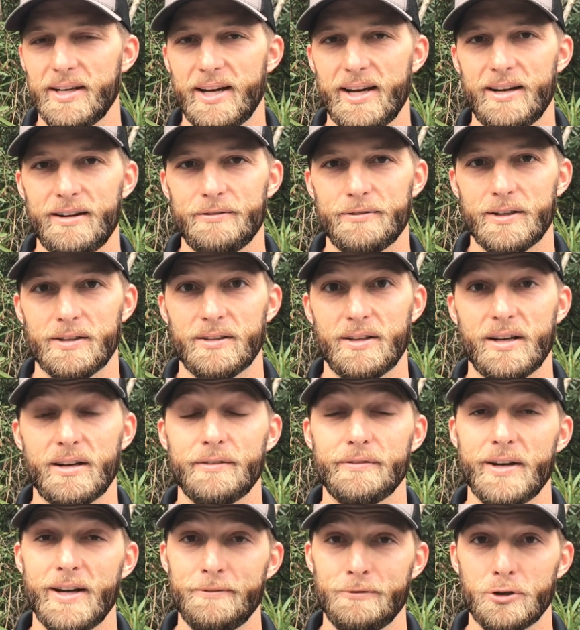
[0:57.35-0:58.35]
have a lot
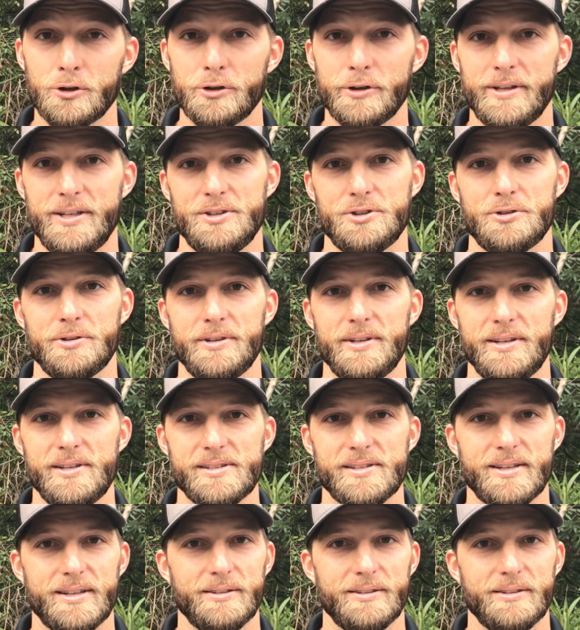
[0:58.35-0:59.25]
of evergreen trees.